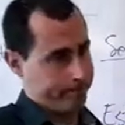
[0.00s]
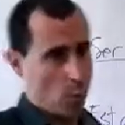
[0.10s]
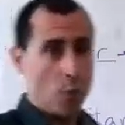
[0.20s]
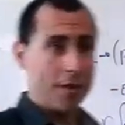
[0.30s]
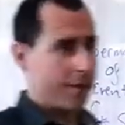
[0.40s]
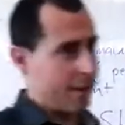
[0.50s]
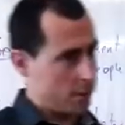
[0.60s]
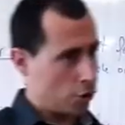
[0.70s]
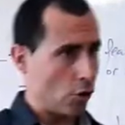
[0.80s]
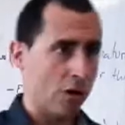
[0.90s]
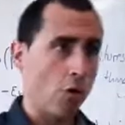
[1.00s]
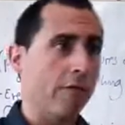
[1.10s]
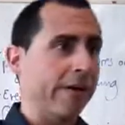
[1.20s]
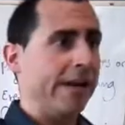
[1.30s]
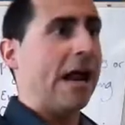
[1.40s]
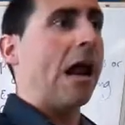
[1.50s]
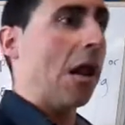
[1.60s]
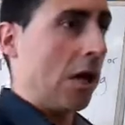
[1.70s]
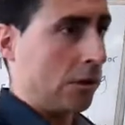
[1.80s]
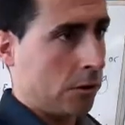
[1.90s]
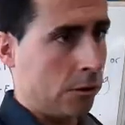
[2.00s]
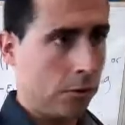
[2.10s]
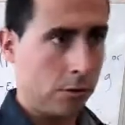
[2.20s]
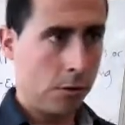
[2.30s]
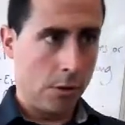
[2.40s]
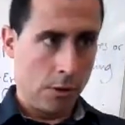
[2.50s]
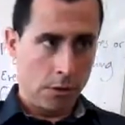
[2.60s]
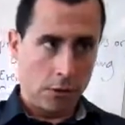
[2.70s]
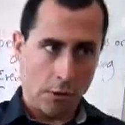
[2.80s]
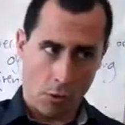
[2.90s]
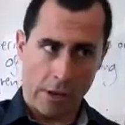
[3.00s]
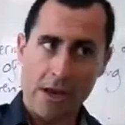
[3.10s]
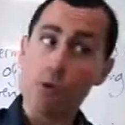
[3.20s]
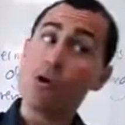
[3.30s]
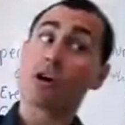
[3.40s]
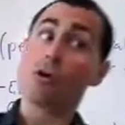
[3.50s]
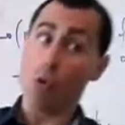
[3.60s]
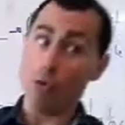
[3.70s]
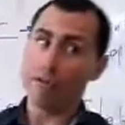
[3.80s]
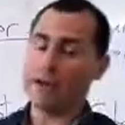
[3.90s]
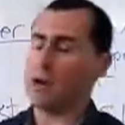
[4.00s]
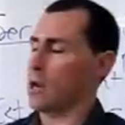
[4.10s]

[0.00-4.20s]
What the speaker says: with this, you are covering a lot, okay? You are covering a